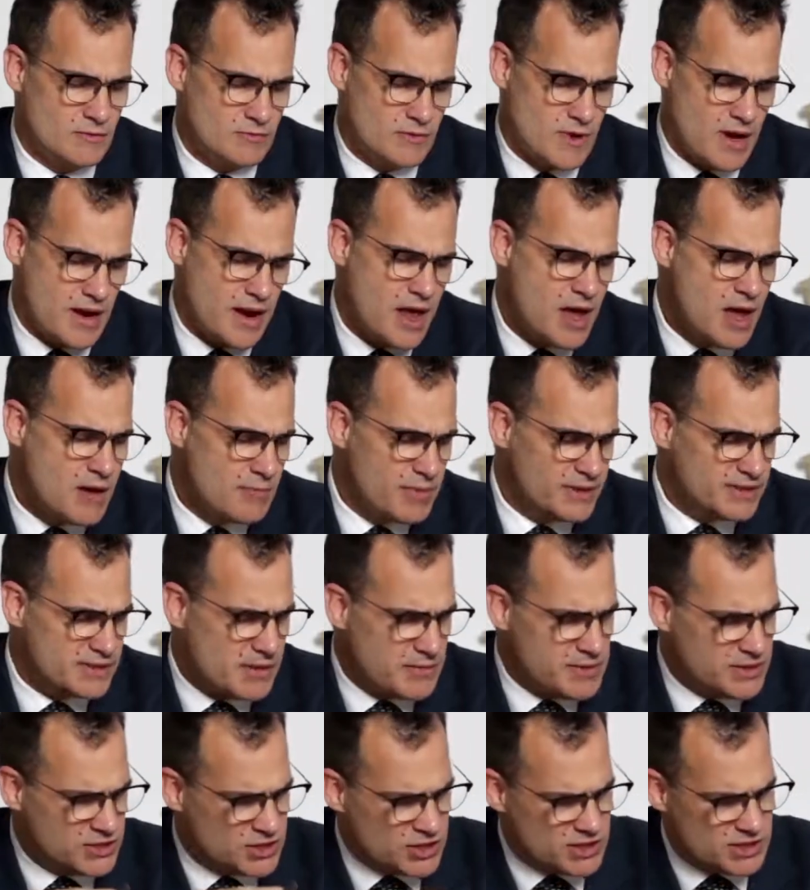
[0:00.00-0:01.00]
Right. But
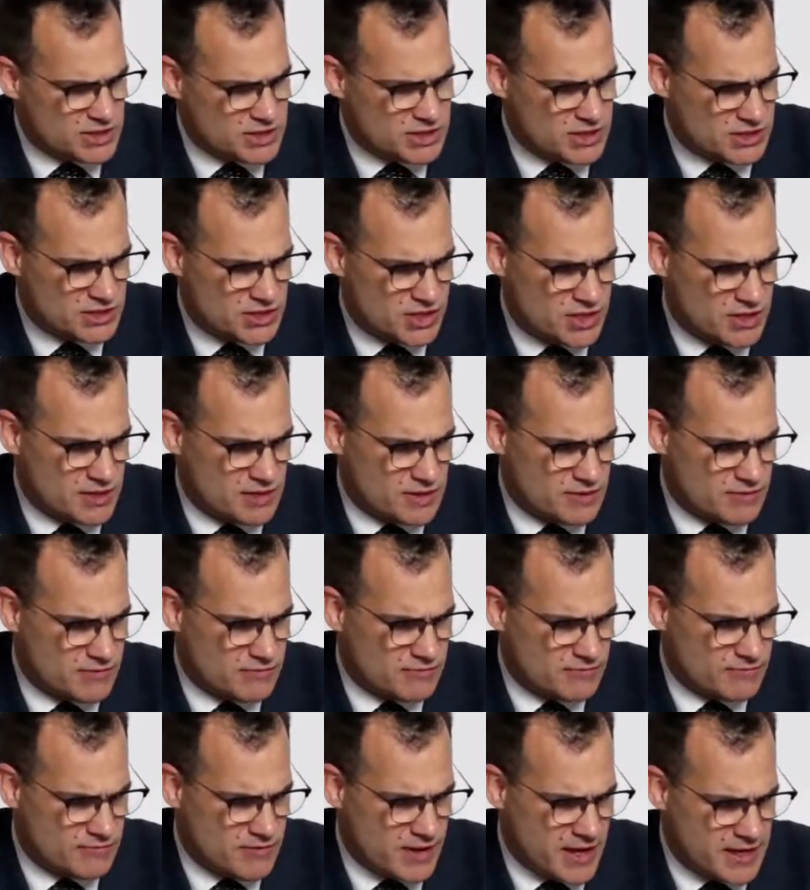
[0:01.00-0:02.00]
I mean, just
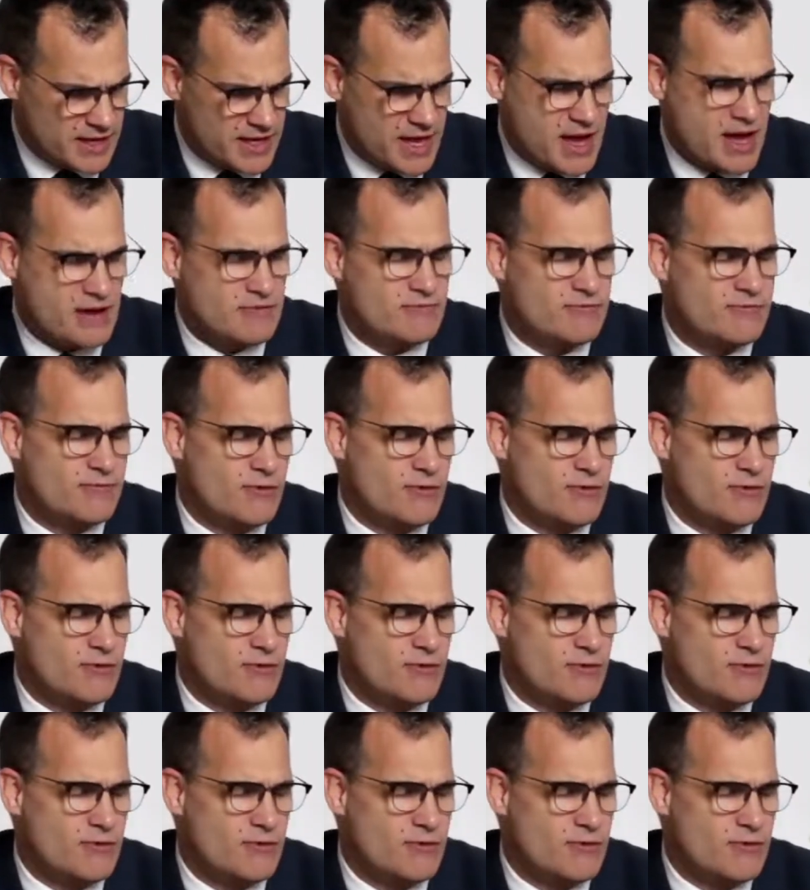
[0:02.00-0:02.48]
again,